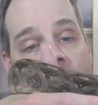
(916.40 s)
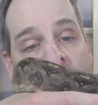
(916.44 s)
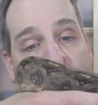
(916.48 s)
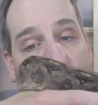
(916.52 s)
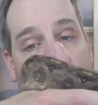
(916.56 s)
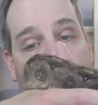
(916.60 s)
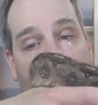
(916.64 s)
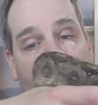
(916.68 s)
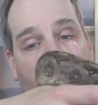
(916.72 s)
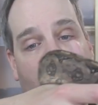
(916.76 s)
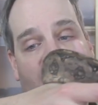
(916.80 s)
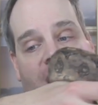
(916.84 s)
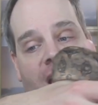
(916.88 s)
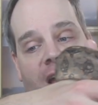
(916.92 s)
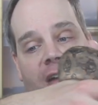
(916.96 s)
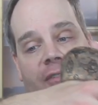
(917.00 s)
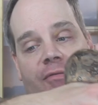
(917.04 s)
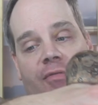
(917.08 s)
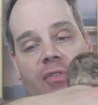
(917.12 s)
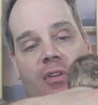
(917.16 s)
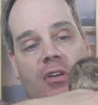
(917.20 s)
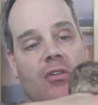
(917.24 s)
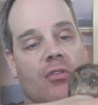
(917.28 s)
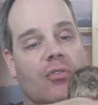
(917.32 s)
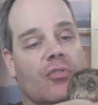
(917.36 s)
three and a half
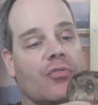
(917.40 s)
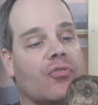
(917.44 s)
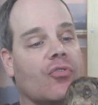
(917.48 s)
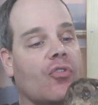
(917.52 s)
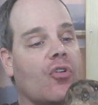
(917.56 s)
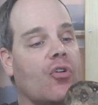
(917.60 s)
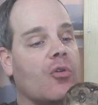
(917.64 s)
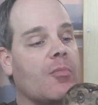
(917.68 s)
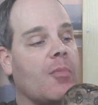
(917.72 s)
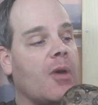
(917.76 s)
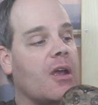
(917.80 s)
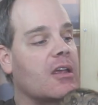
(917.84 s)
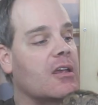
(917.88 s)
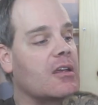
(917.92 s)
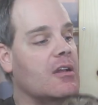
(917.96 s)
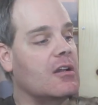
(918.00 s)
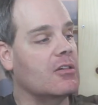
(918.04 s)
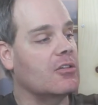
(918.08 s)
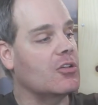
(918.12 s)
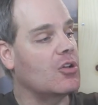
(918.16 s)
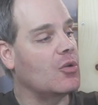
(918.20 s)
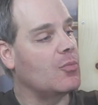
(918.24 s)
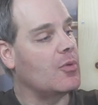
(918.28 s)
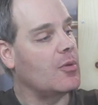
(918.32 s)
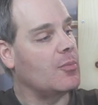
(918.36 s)
feet or so. He might get a
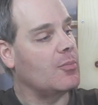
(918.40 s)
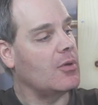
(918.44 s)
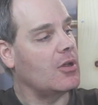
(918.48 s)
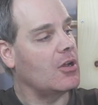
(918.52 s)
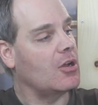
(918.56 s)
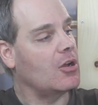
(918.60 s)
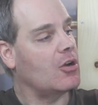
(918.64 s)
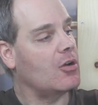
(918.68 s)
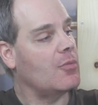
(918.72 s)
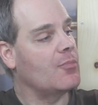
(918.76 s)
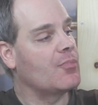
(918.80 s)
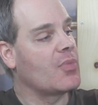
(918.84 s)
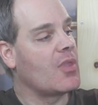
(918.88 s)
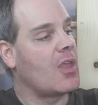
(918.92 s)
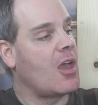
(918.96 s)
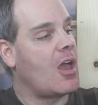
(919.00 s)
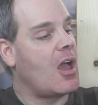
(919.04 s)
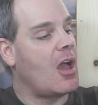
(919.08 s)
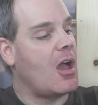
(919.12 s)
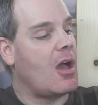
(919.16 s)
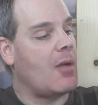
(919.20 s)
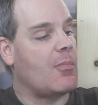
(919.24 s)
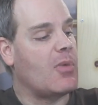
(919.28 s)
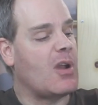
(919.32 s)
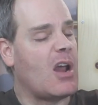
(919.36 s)
little bit bigger.
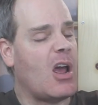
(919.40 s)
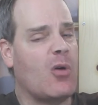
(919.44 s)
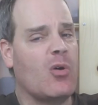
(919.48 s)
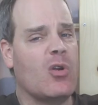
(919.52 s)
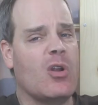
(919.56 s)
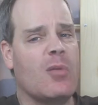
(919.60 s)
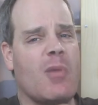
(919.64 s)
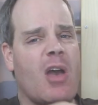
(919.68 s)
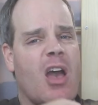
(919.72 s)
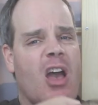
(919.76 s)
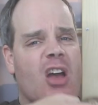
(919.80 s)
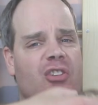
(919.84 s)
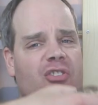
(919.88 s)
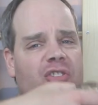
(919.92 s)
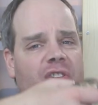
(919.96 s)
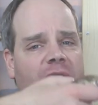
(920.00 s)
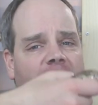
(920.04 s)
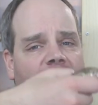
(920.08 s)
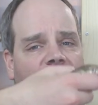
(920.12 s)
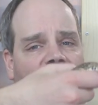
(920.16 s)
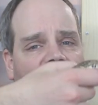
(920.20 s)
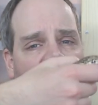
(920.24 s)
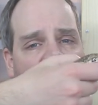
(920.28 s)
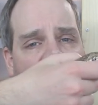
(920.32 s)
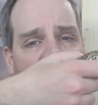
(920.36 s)
But I would imagine
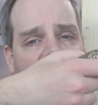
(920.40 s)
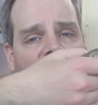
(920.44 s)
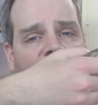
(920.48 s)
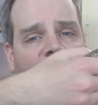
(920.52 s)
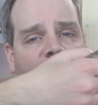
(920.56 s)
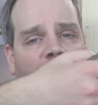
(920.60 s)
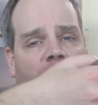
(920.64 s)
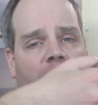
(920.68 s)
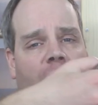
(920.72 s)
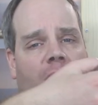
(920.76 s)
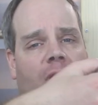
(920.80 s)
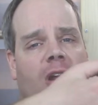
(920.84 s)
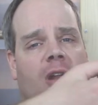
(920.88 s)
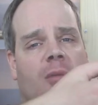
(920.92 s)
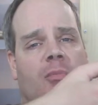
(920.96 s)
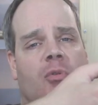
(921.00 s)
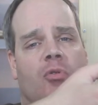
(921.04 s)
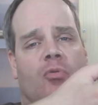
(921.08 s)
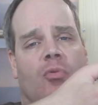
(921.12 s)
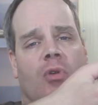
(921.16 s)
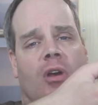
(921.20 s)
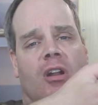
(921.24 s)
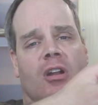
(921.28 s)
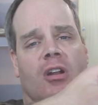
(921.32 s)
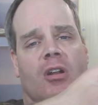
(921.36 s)
this guy is going to be
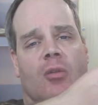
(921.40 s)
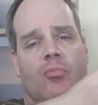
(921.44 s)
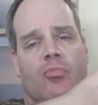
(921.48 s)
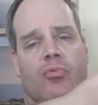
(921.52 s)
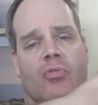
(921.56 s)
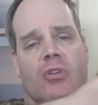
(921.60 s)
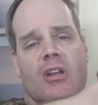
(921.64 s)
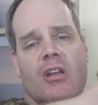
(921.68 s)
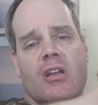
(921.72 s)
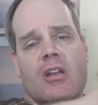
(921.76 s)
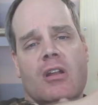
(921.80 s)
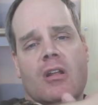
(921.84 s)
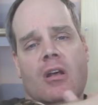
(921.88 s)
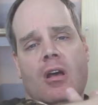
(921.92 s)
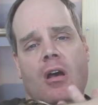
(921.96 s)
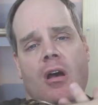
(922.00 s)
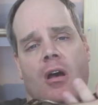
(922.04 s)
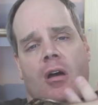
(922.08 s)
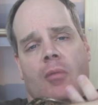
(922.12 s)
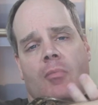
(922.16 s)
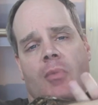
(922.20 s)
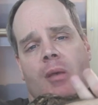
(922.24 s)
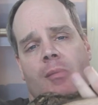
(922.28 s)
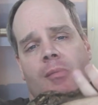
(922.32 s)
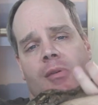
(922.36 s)
ready to breed
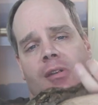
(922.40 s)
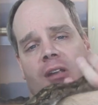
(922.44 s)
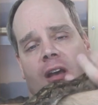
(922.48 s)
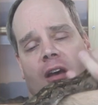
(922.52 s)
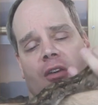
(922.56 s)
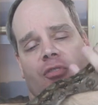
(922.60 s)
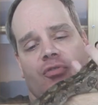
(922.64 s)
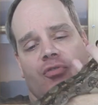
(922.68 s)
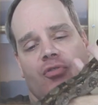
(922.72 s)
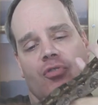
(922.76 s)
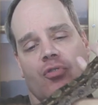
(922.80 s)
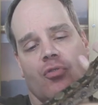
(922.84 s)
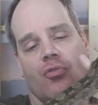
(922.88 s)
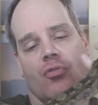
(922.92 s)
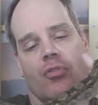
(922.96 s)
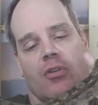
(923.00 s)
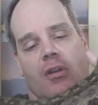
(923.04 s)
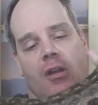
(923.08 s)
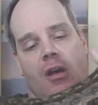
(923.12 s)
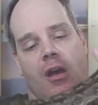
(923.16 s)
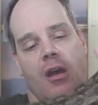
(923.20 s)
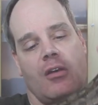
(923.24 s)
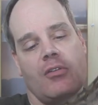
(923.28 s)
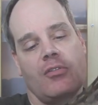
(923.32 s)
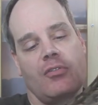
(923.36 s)
uh, maybe next year or the
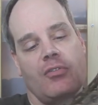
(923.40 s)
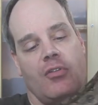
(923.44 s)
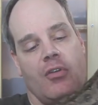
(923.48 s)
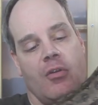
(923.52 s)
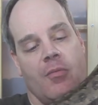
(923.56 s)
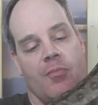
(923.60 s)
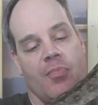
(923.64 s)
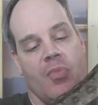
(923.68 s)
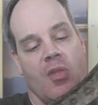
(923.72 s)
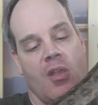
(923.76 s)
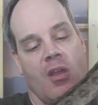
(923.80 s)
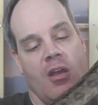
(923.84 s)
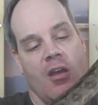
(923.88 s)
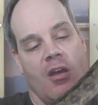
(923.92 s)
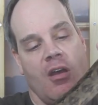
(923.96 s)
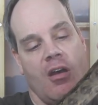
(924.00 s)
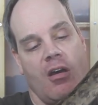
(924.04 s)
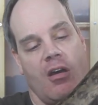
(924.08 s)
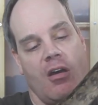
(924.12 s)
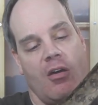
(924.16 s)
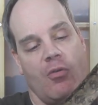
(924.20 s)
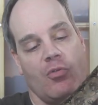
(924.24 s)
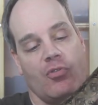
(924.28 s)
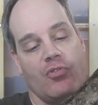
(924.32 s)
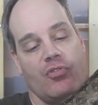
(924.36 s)
next.
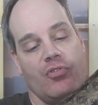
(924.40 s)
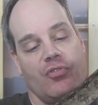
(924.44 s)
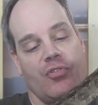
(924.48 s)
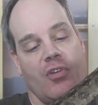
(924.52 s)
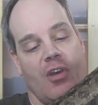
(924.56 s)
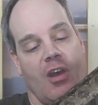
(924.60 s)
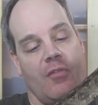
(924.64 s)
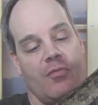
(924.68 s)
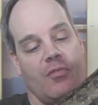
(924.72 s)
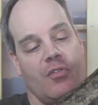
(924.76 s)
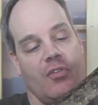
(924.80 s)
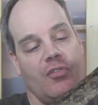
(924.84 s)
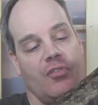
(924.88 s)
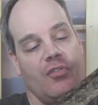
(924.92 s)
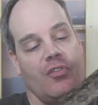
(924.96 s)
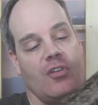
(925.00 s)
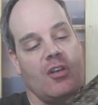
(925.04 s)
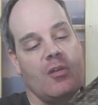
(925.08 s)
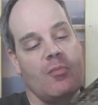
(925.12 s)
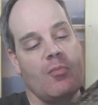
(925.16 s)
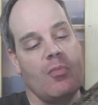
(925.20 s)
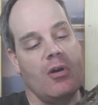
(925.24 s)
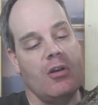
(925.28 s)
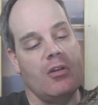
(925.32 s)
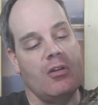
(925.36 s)
Uh, we'll just have to
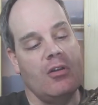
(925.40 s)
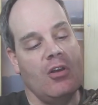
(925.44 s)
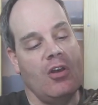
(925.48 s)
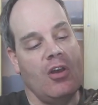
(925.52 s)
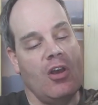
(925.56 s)
see. But